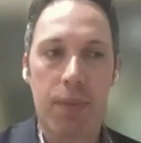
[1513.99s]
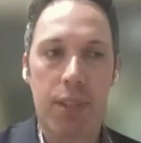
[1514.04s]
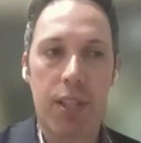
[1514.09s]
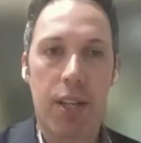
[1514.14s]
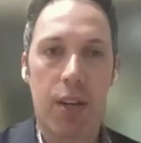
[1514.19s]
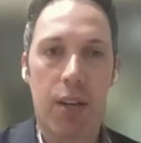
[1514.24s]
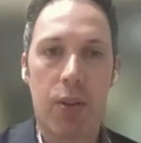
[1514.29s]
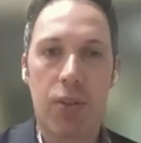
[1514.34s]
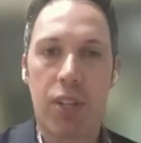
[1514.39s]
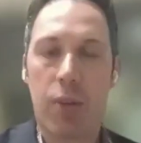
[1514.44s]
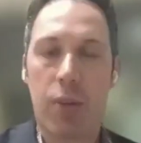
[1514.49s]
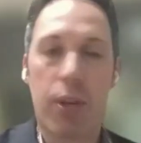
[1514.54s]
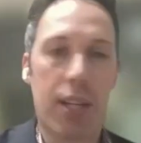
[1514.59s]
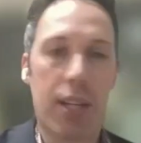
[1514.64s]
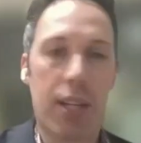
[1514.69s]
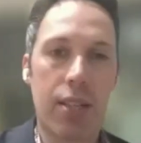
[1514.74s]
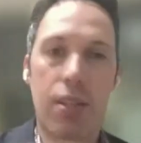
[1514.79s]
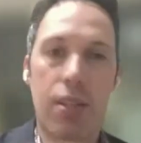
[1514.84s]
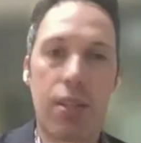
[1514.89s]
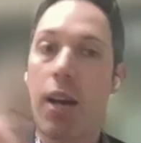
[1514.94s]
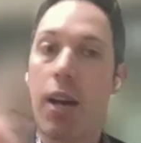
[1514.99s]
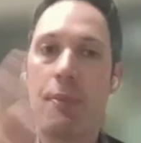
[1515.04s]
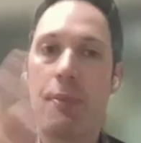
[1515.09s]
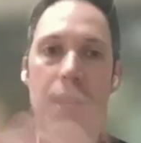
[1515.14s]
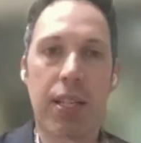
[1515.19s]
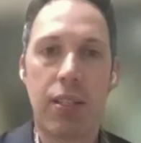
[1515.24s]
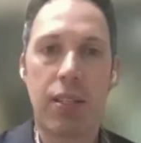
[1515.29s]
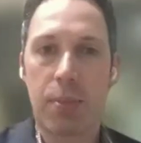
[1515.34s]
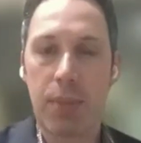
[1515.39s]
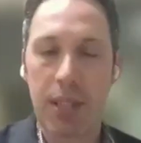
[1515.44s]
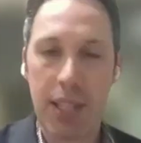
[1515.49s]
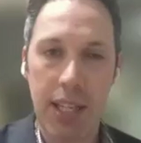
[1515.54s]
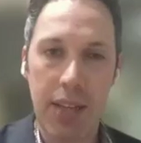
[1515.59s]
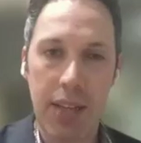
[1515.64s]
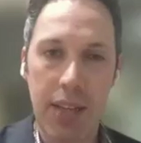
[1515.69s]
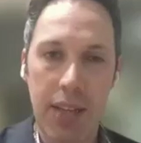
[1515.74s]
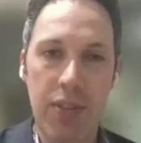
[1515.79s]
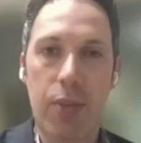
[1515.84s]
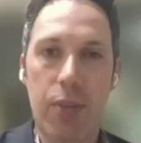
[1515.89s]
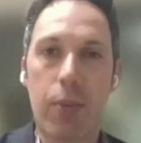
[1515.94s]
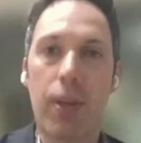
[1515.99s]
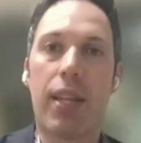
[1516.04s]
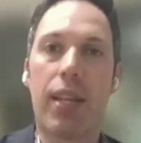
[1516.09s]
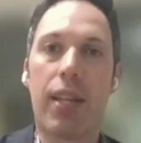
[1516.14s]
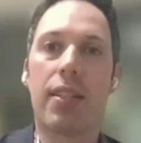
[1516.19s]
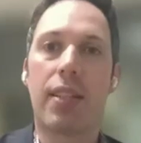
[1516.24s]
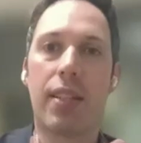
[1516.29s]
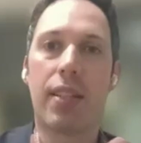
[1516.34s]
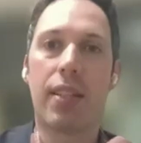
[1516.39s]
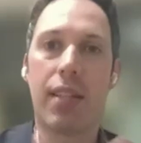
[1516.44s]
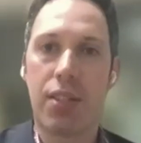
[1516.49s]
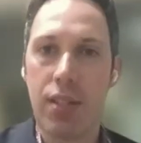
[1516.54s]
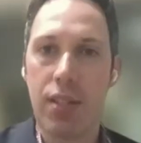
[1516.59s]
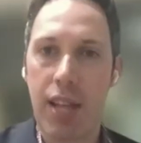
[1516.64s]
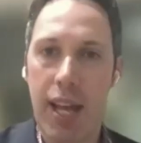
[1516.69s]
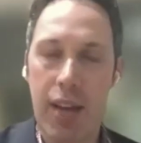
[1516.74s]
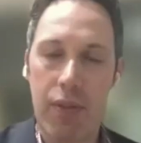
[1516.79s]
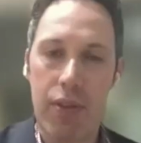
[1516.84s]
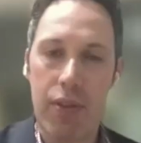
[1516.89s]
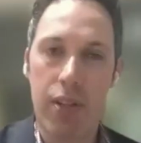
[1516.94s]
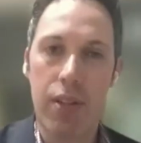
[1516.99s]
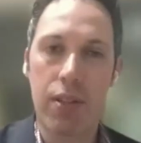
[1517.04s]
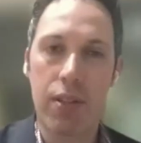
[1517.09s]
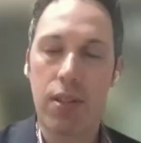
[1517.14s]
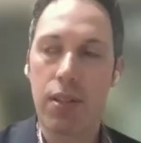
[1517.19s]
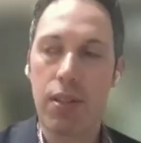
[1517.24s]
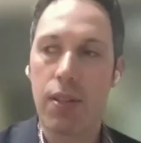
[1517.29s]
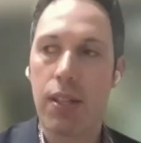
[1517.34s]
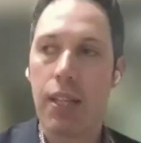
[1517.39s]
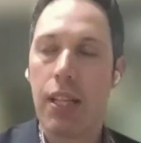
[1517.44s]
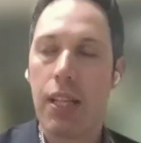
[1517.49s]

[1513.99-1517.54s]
you know they're willing to update their beliefs they're willing to listen to evidence